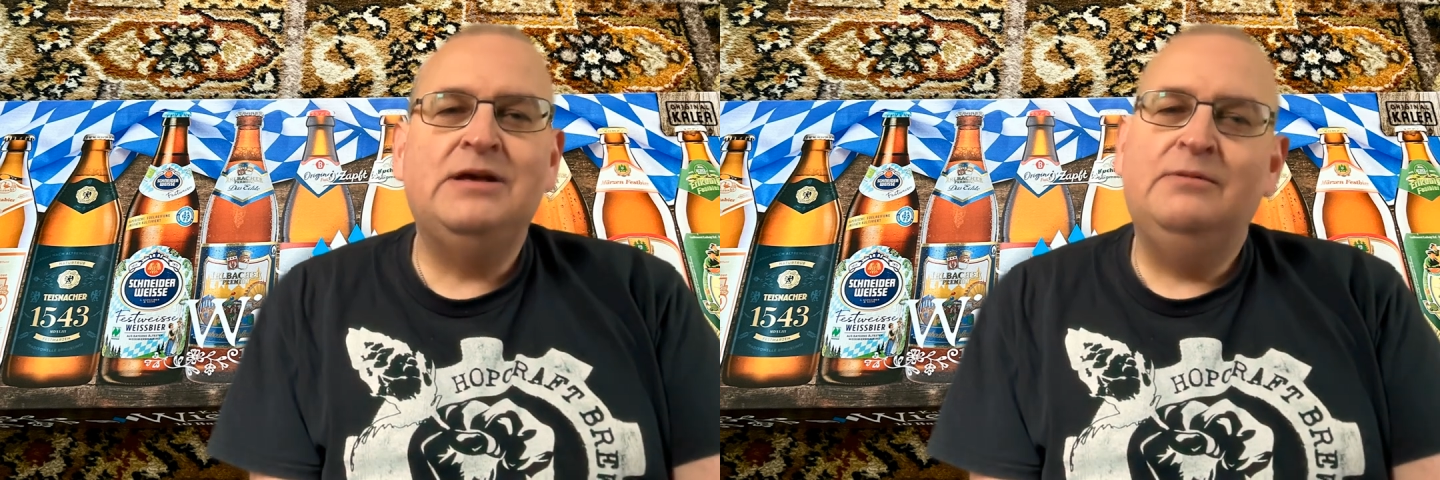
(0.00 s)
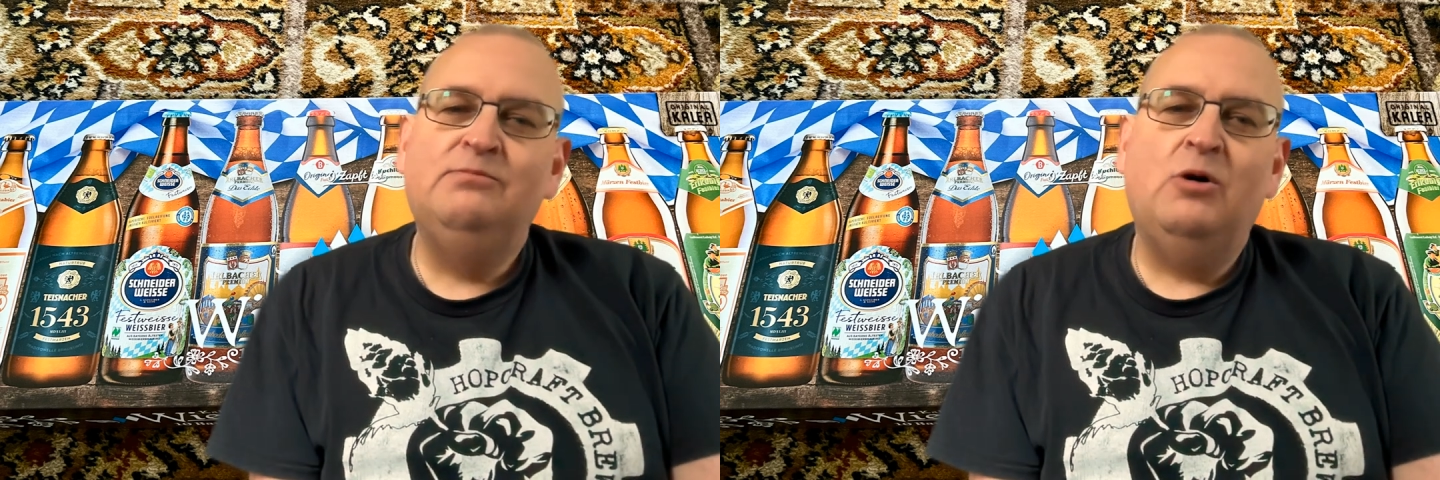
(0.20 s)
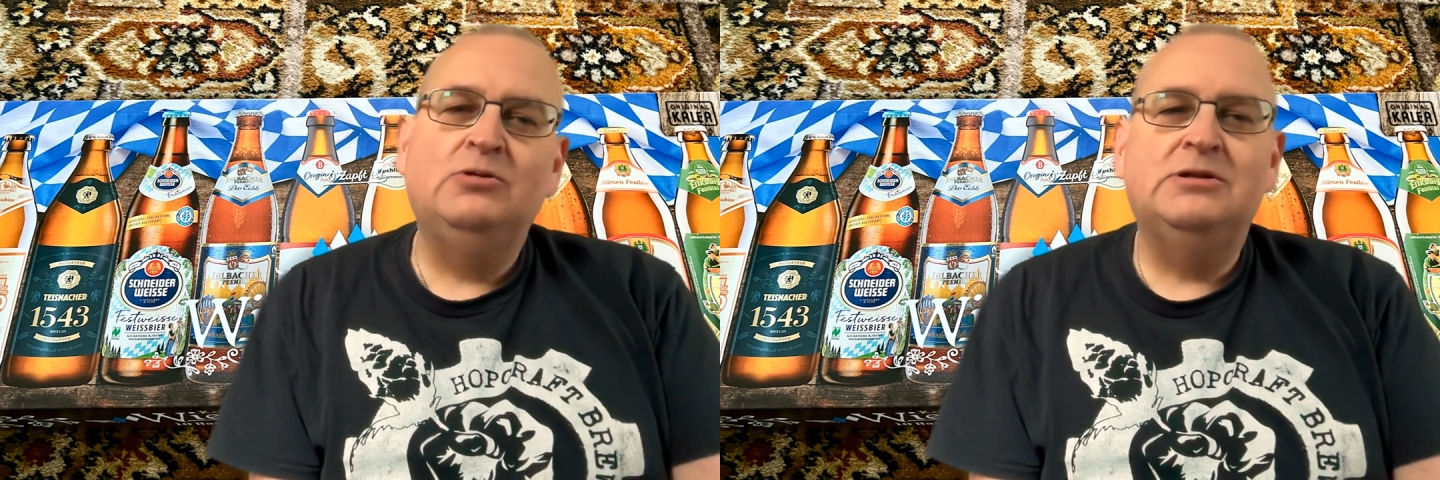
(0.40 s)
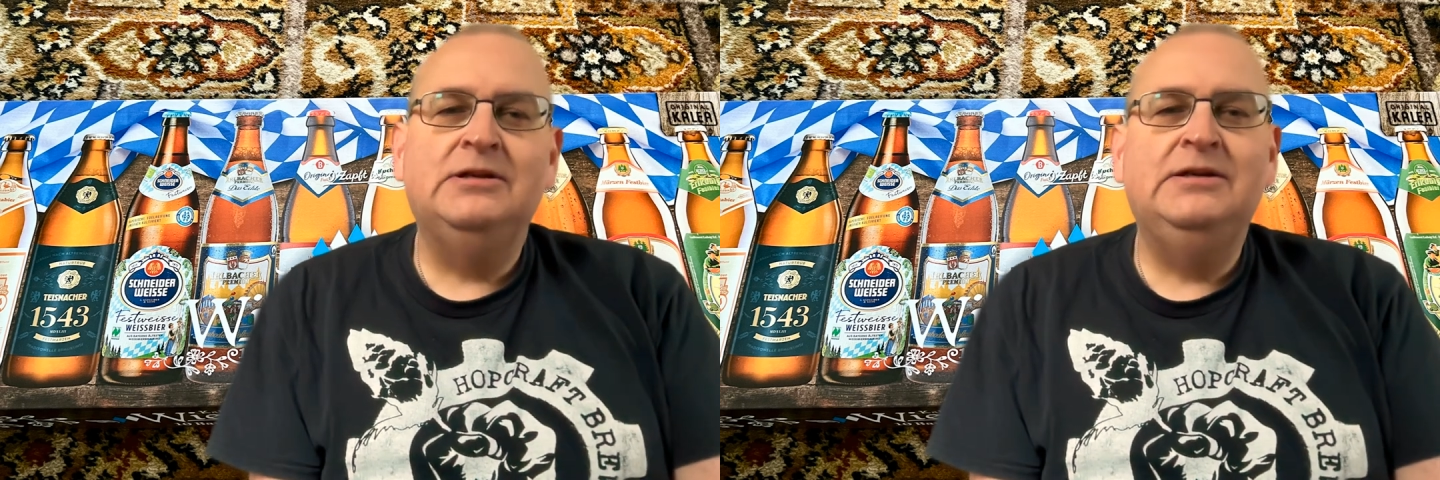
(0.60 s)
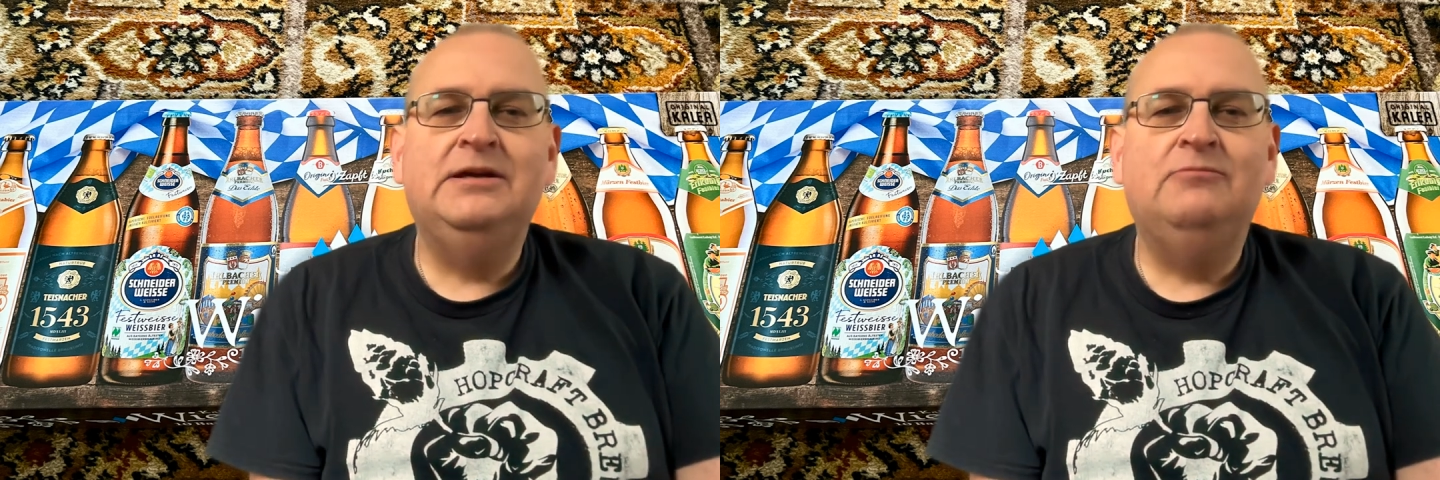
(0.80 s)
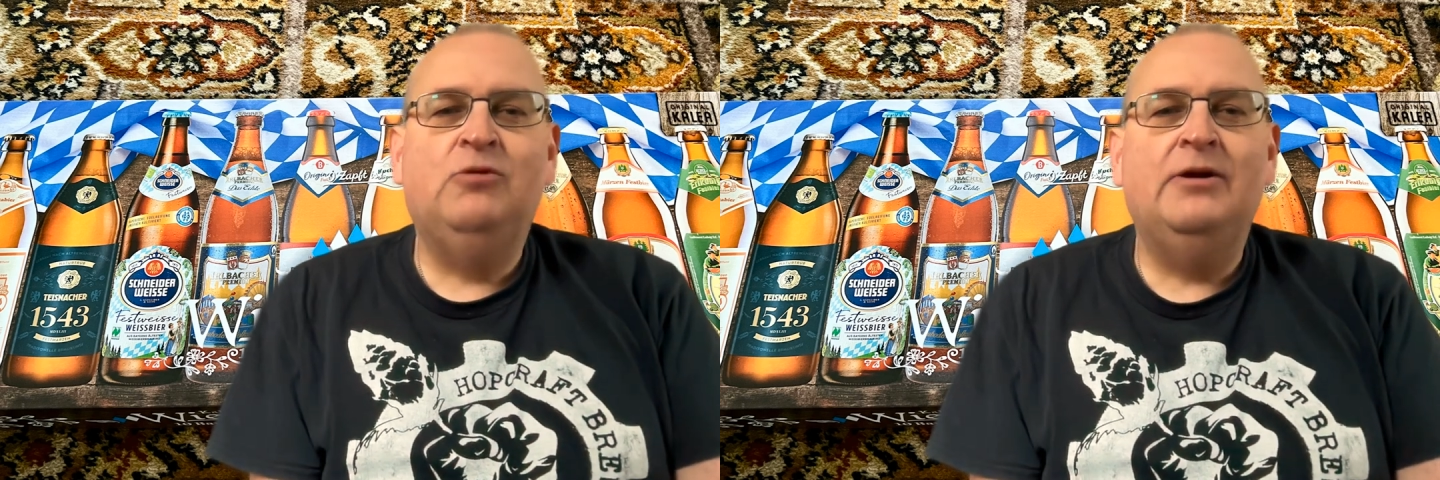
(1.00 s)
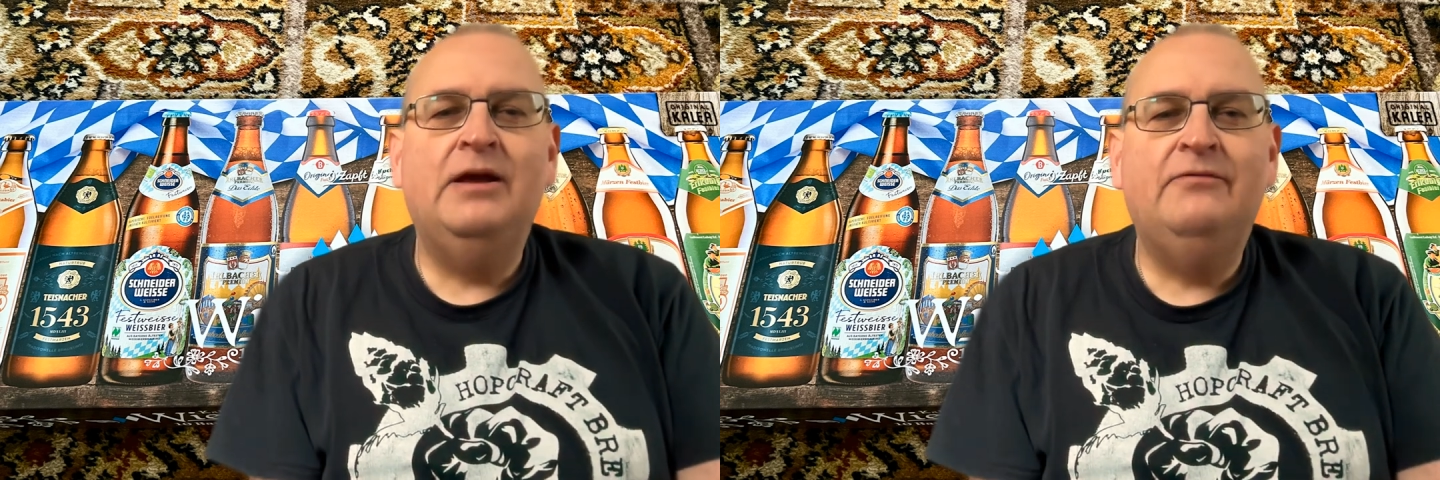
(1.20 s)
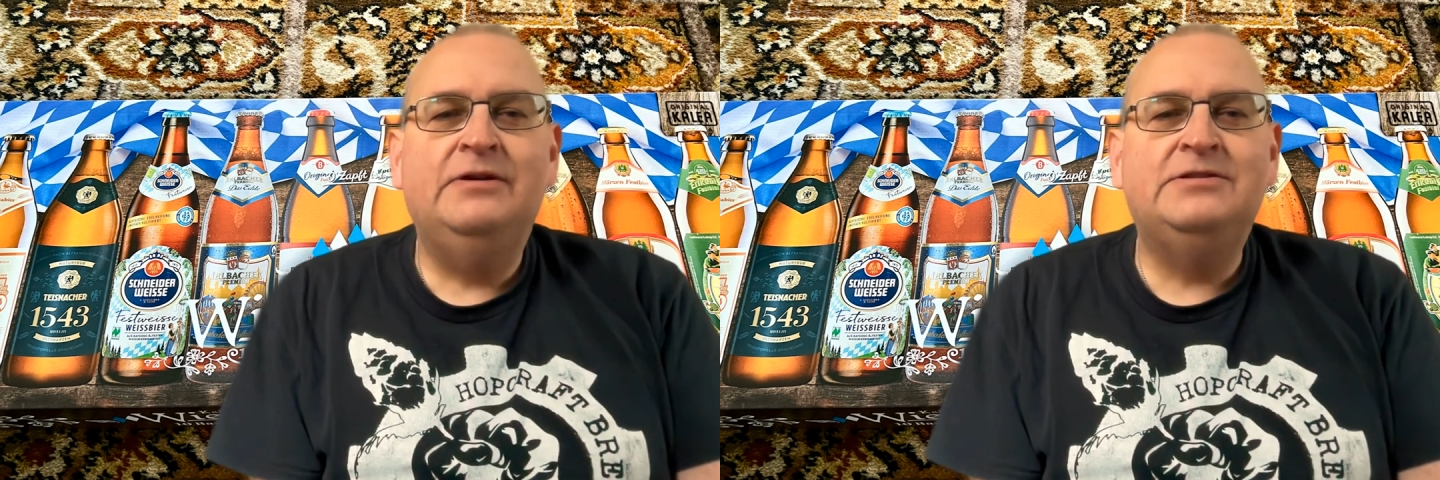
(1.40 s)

and mostly and whatever,